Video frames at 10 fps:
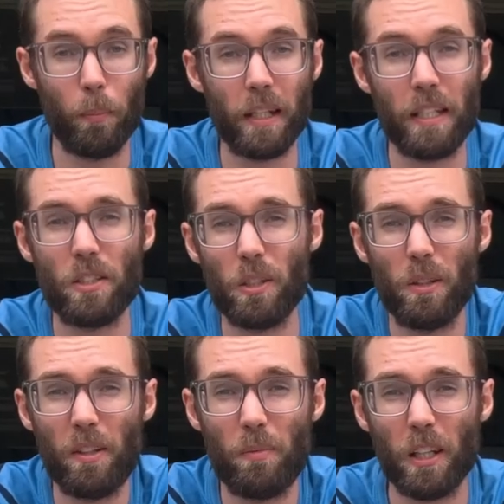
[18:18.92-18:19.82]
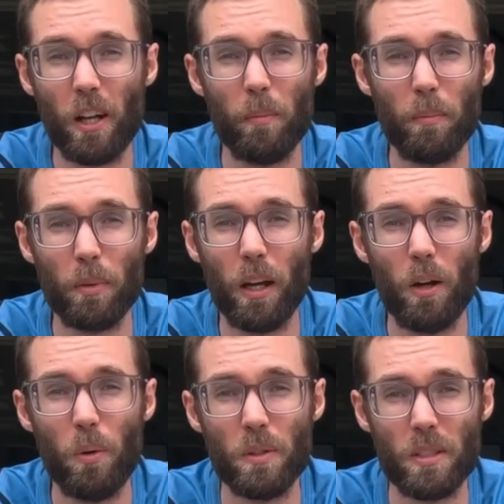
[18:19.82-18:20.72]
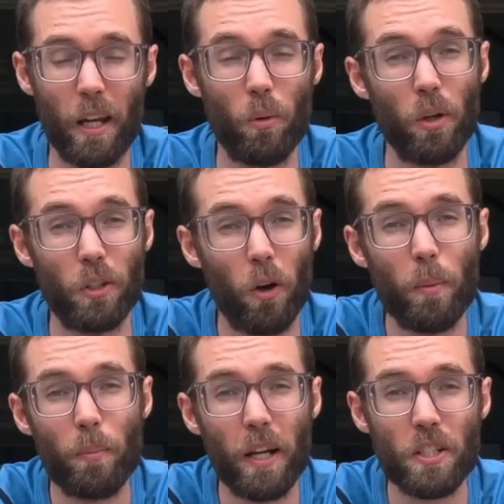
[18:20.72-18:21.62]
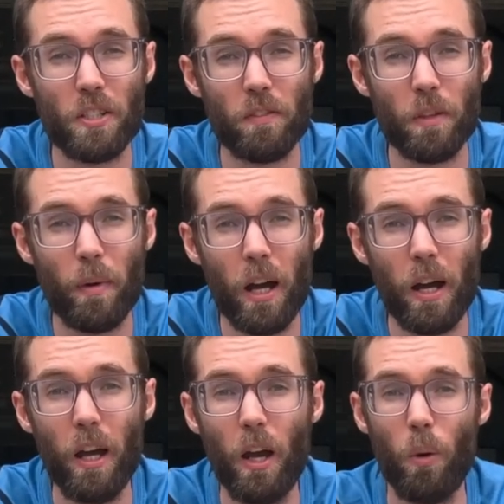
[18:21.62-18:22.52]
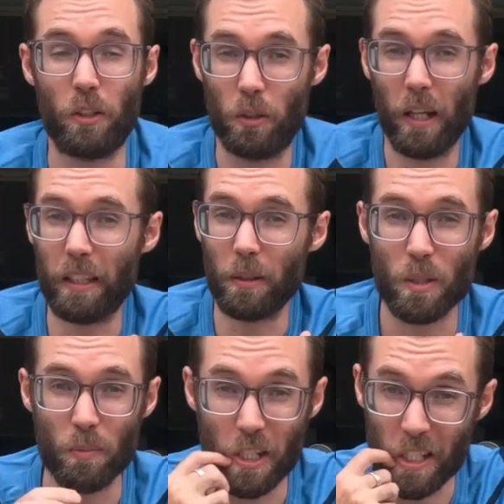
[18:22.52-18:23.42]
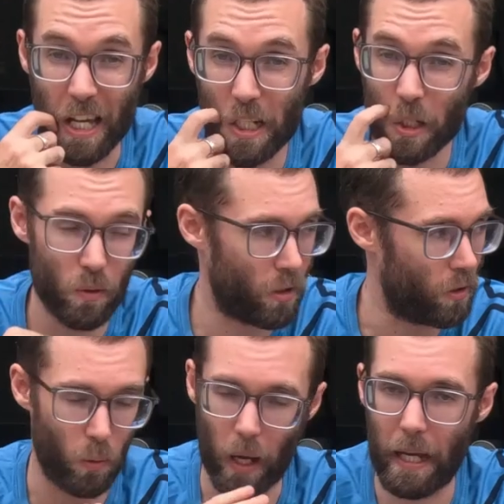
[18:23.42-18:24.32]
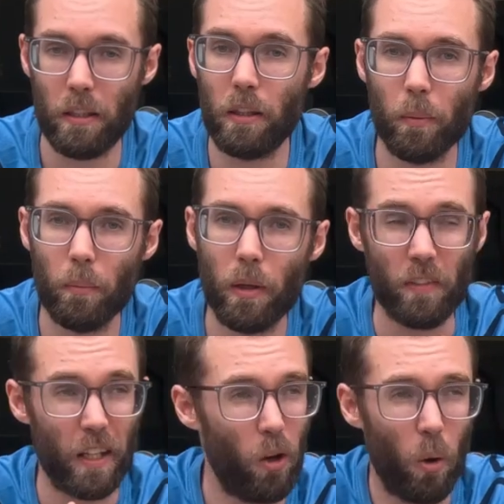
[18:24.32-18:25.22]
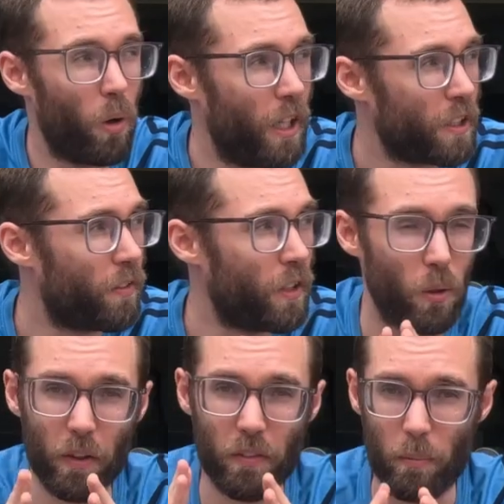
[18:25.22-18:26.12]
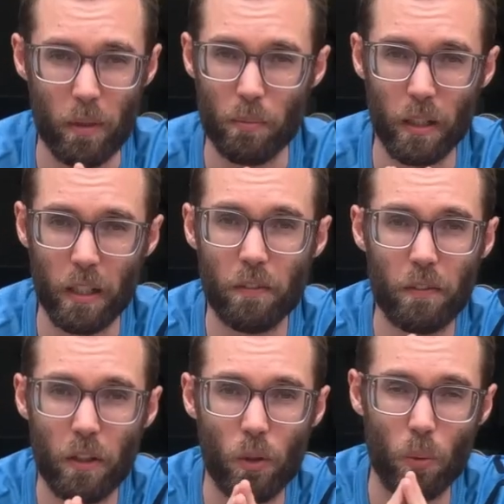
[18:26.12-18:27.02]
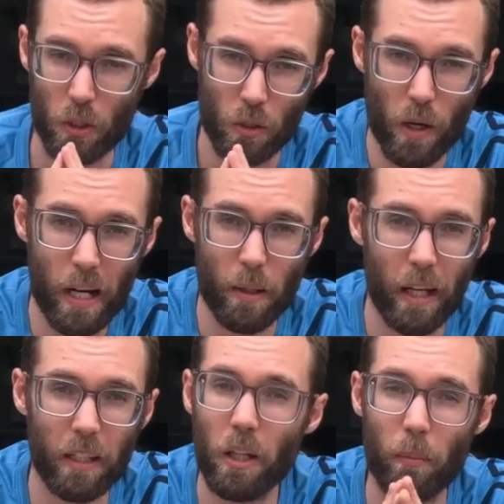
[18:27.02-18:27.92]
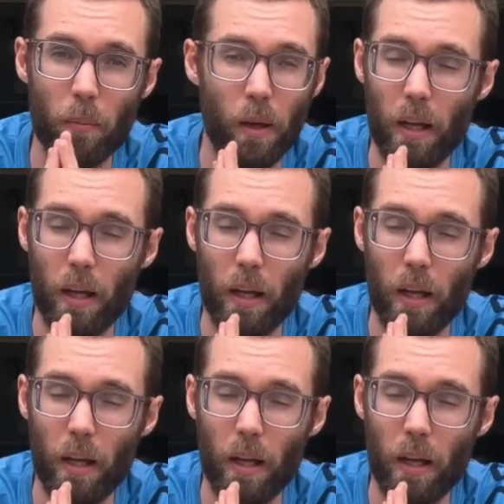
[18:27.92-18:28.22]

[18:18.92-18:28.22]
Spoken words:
please do leave me a comment below saying what your impressions of them are. Do you like them as much as I do? Do you hate them? Have they not worked for you? Have they been brilliant for you? Would you recommend them?